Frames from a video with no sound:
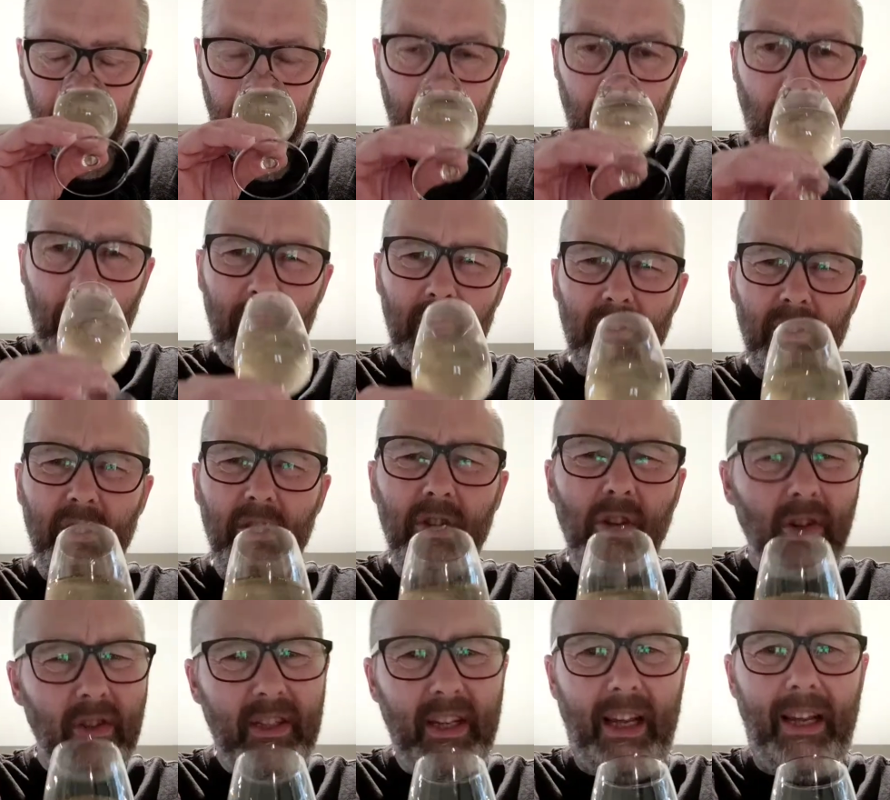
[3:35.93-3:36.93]
it's almost
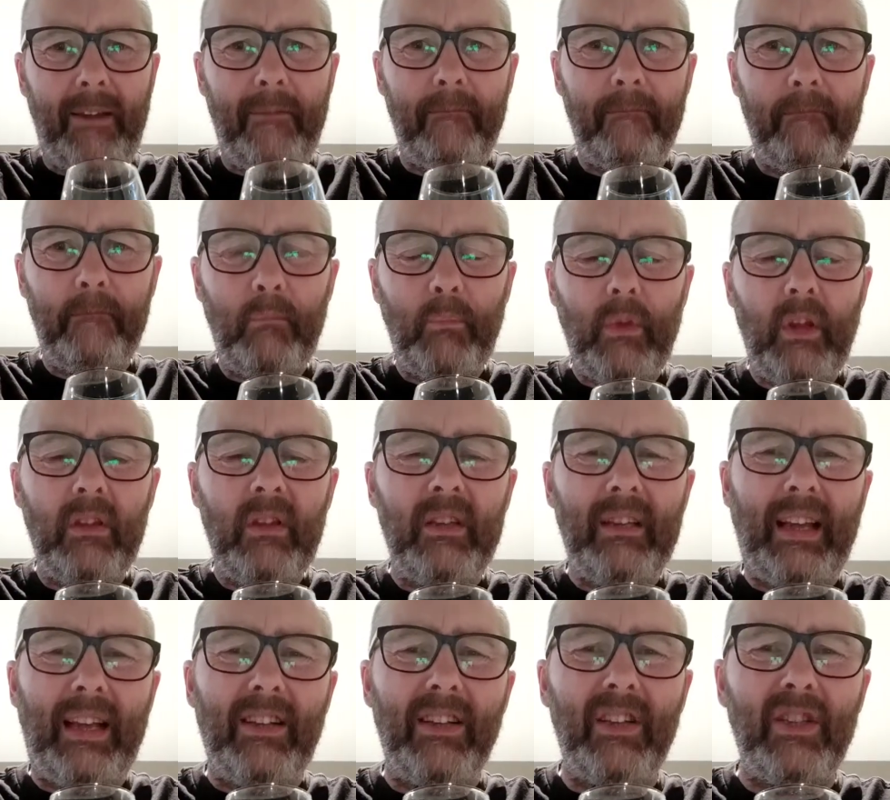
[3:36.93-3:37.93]
nutty. There's
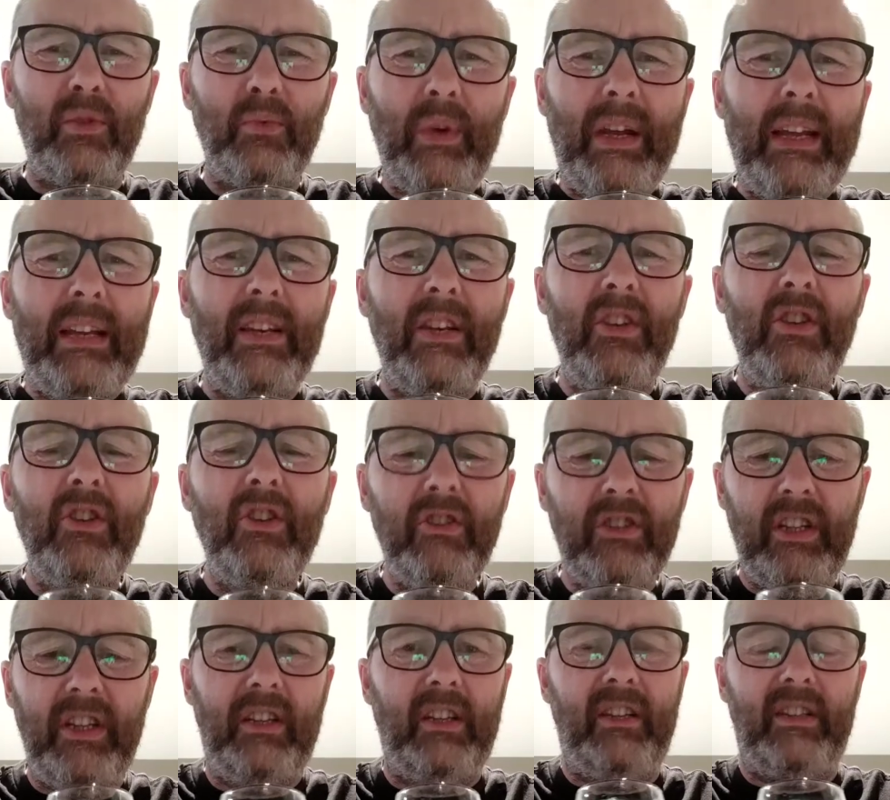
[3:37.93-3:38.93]
like a sweet
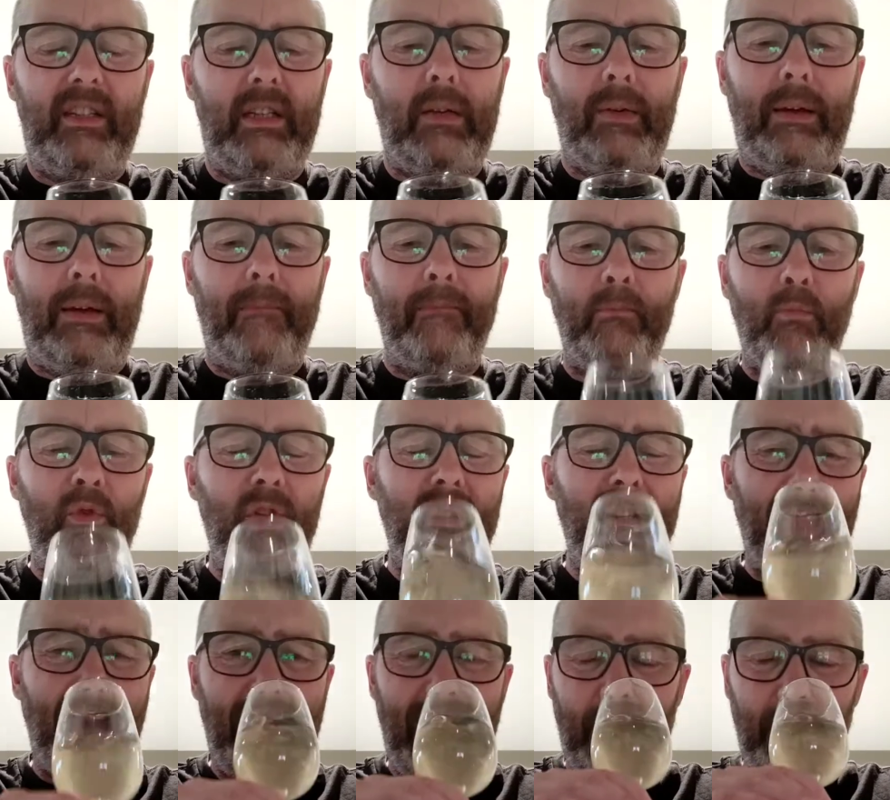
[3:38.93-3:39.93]
nuttiness to it, which
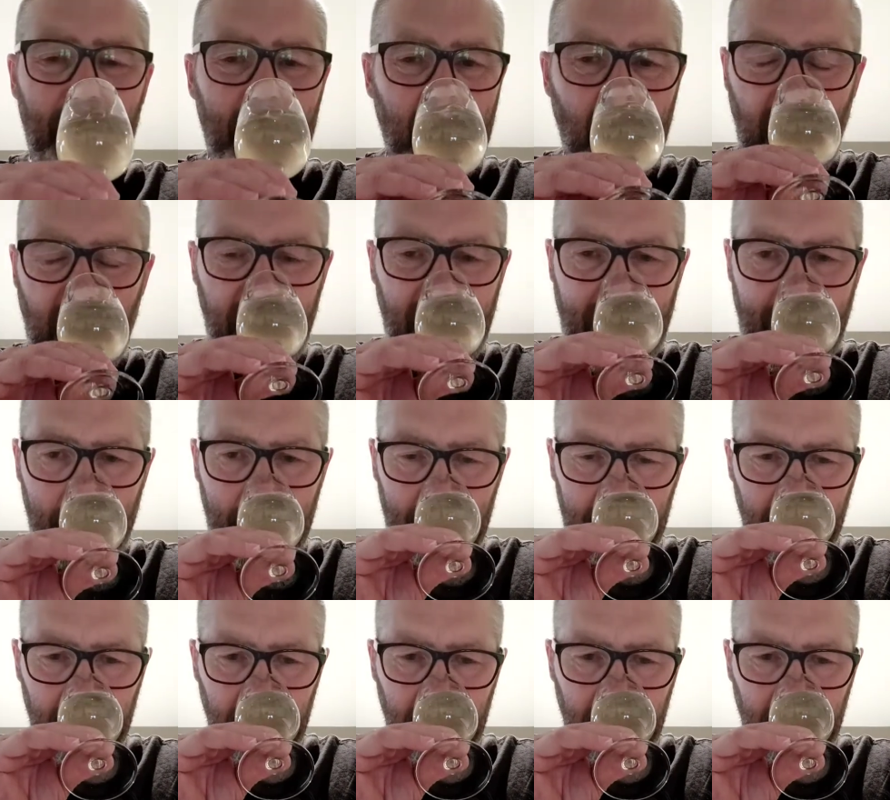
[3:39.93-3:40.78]
is absolutely fab.